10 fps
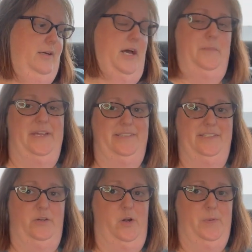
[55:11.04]
I'll make
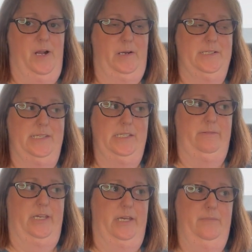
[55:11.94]
zero progress this
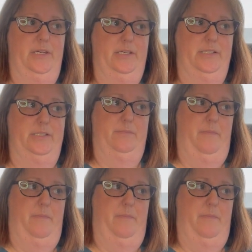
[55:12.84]
weekend because